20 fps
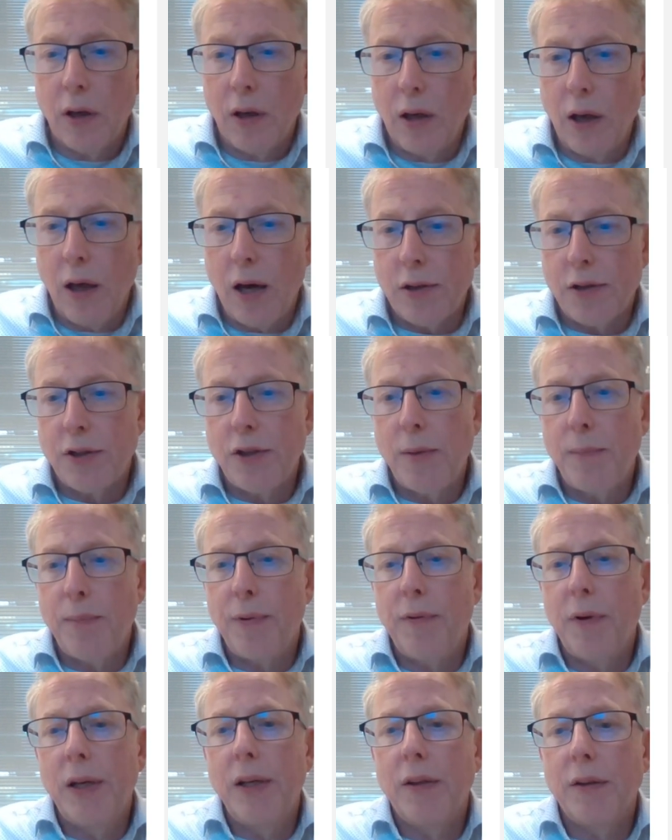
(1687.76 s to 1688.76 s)
glass
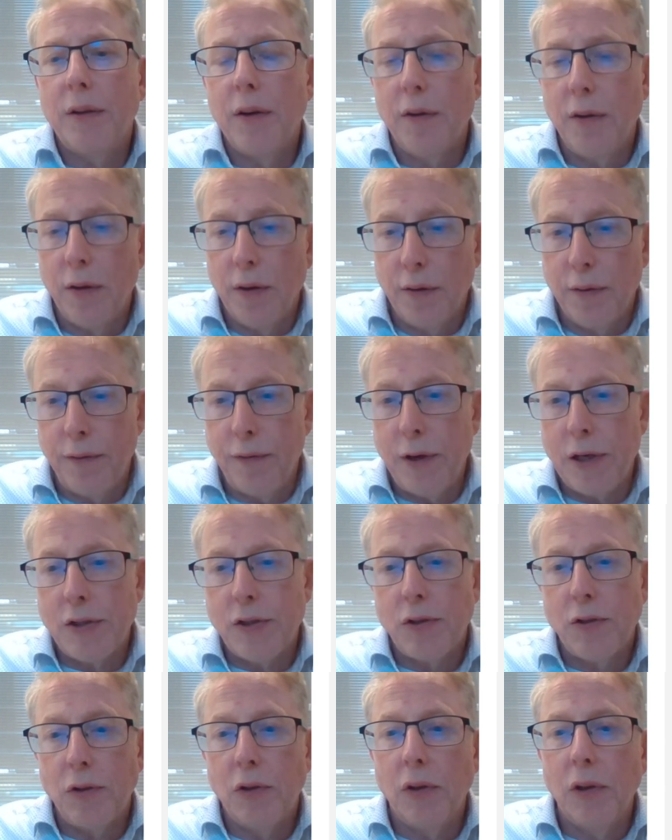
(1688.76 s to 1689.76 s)
separator
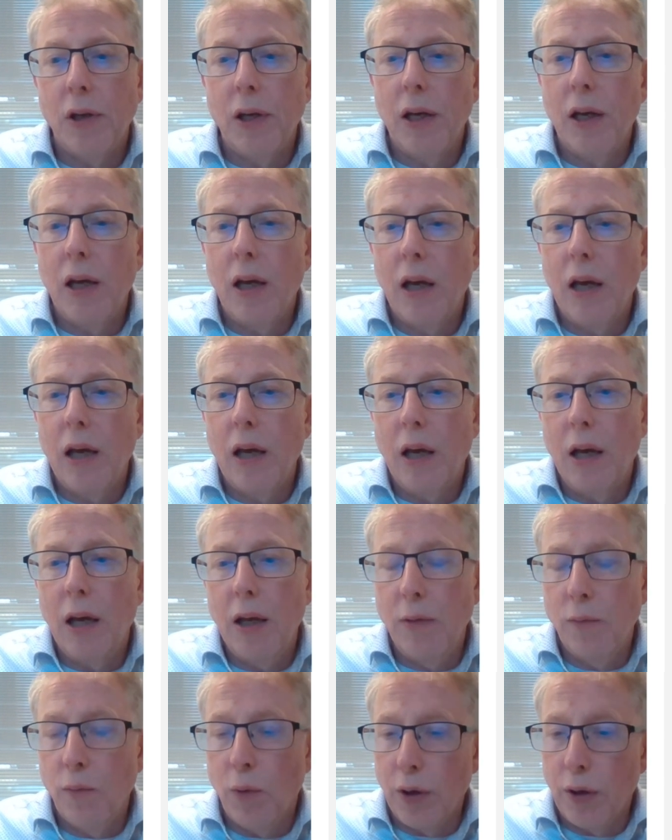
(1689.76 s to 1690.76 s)
vessel
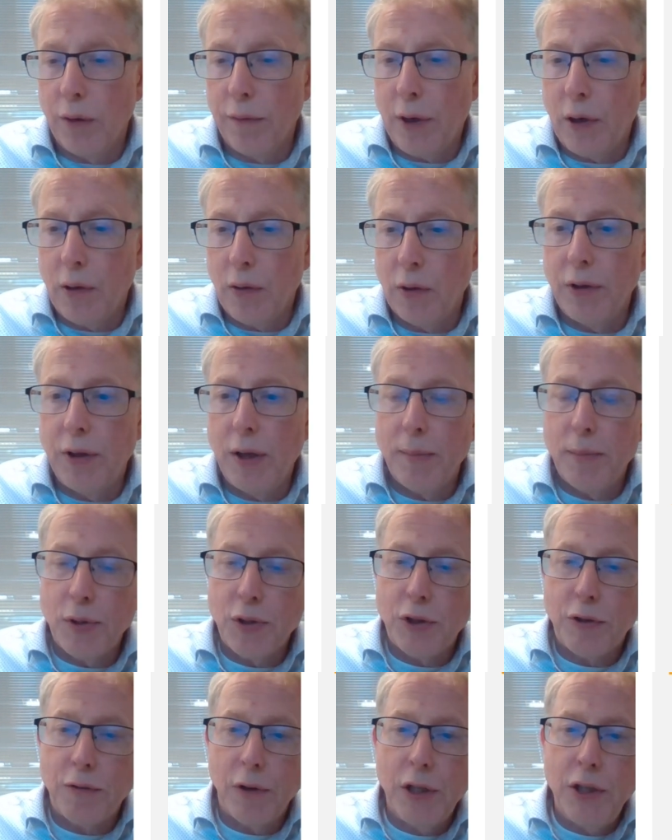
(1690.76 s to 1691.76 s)
in one of our
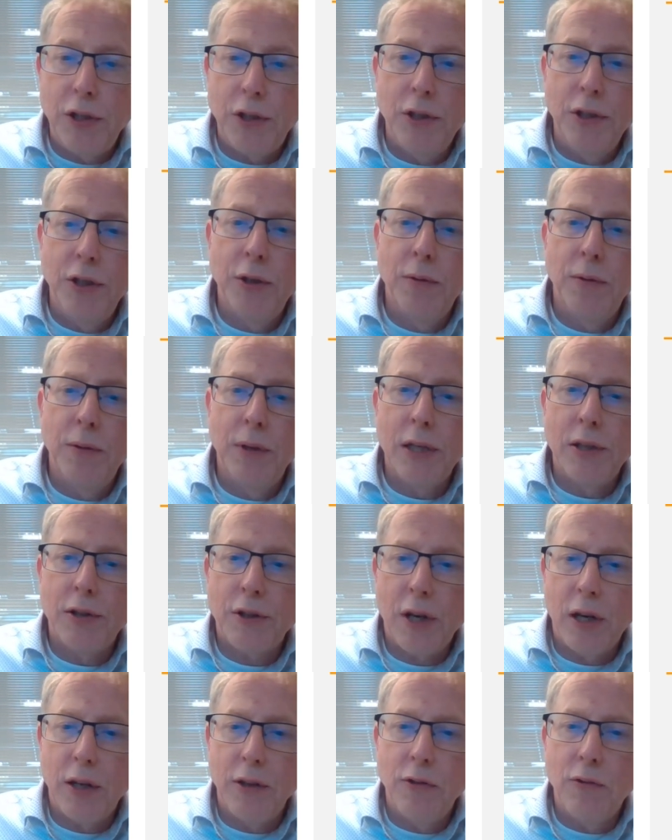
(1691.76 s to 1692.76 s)
demonstration
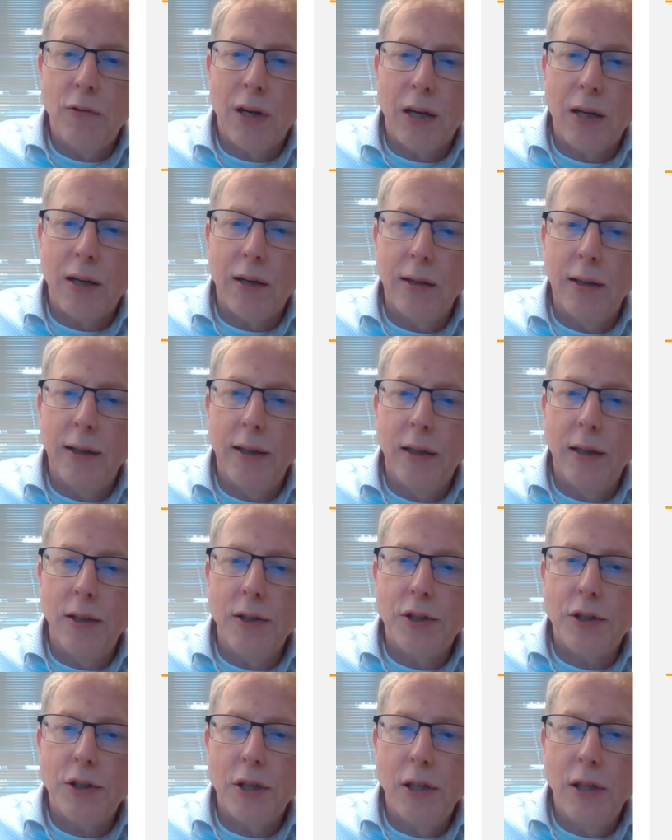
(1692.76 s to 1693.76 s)
units, and you can clearly
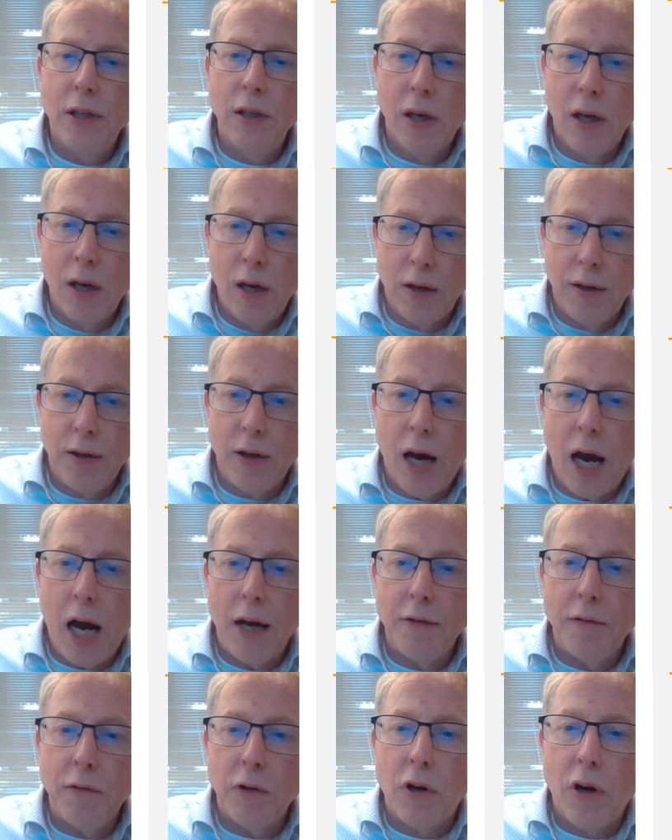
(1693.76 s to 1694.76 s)
see the
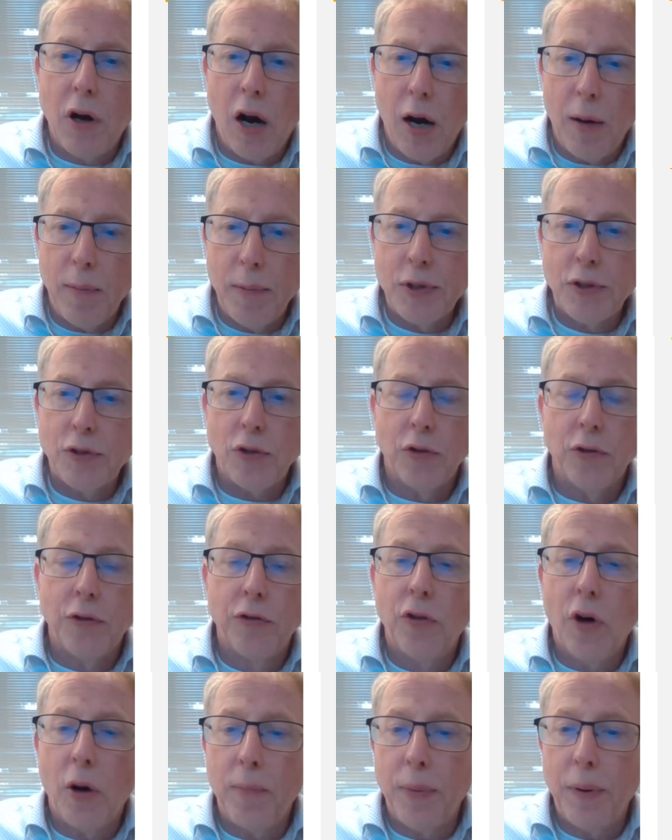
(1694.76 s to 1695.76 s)
hydrocarbons on
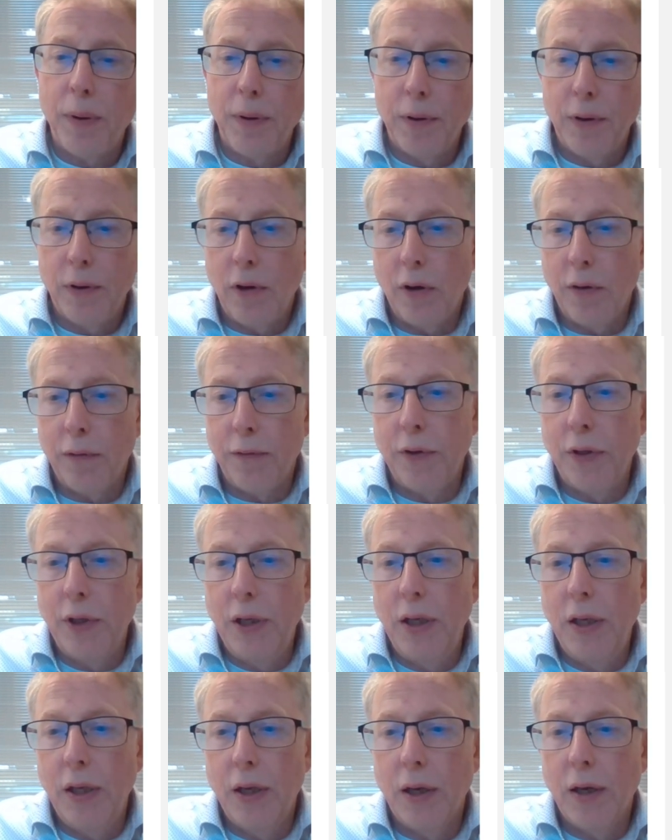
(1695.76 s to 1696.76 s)
top of
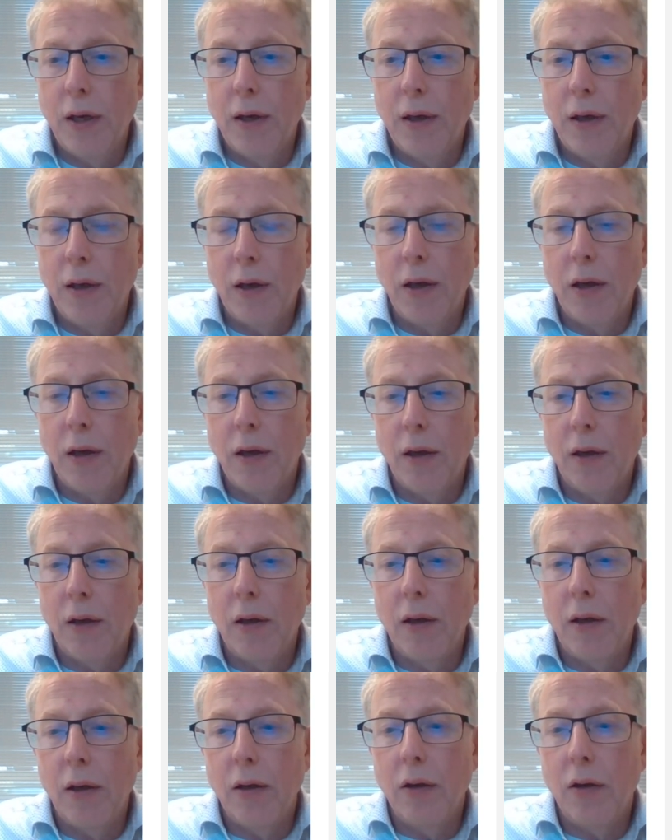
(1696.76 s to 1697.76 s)

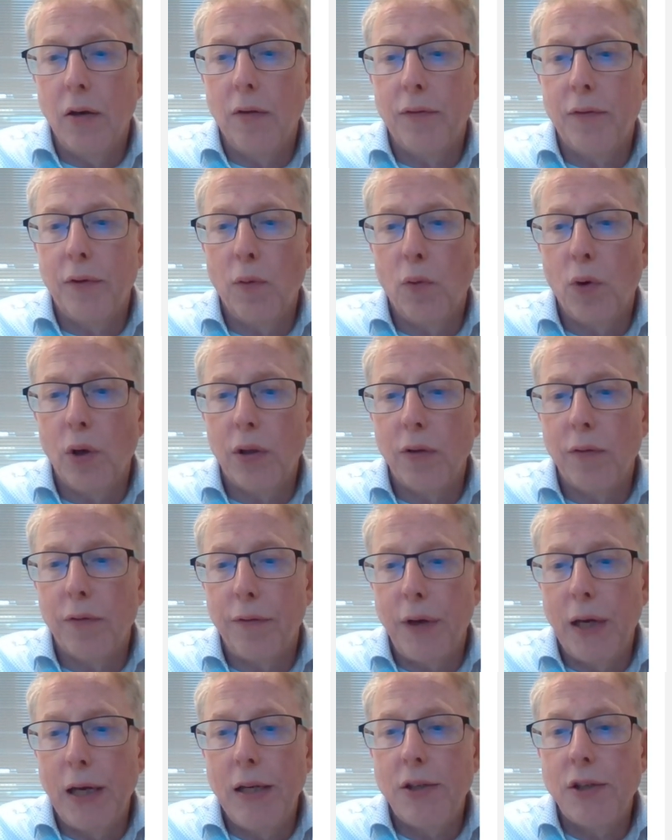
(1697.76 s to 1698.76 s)
the water
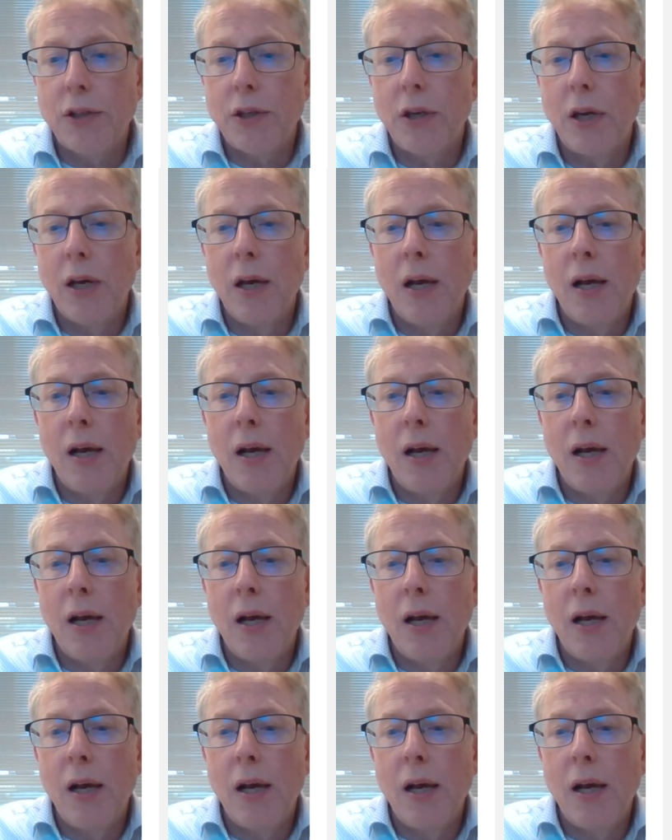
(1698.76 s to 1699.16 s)
phase.